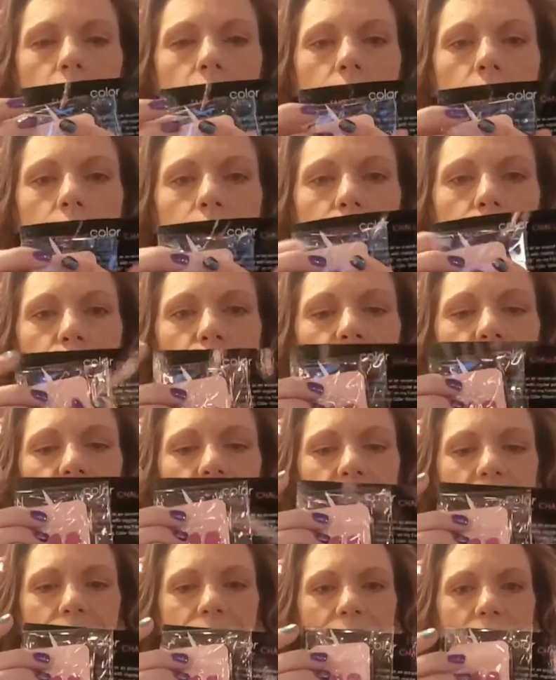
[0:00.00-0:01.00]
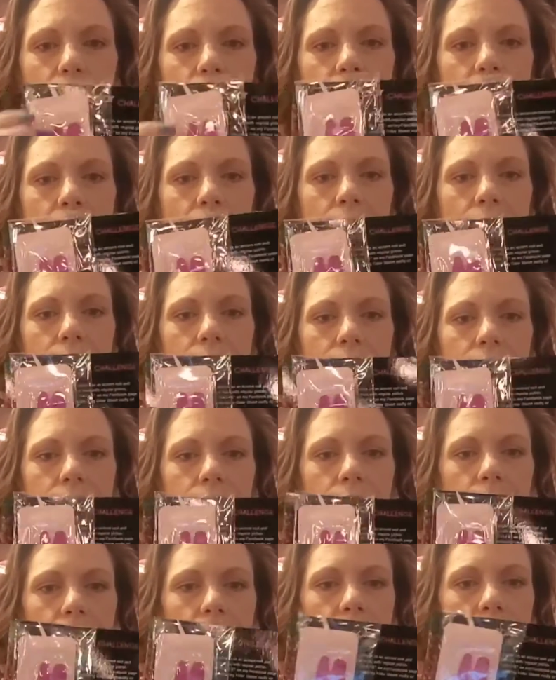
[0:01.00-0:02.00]
and then you're just going to slap it on
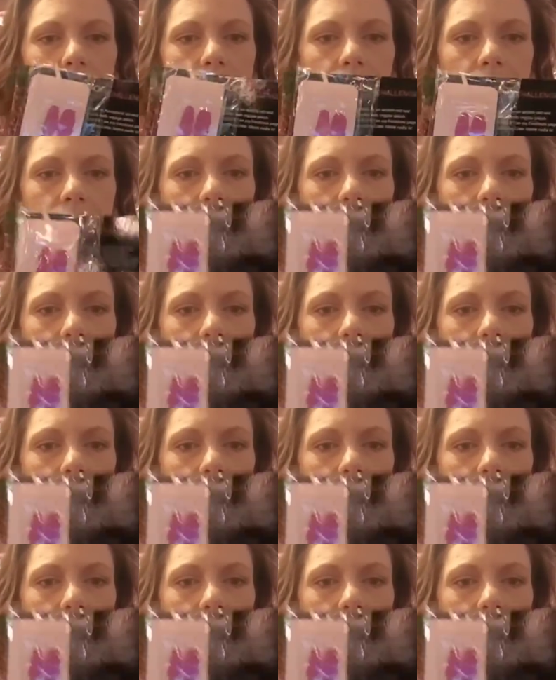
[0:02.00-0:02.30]
like this.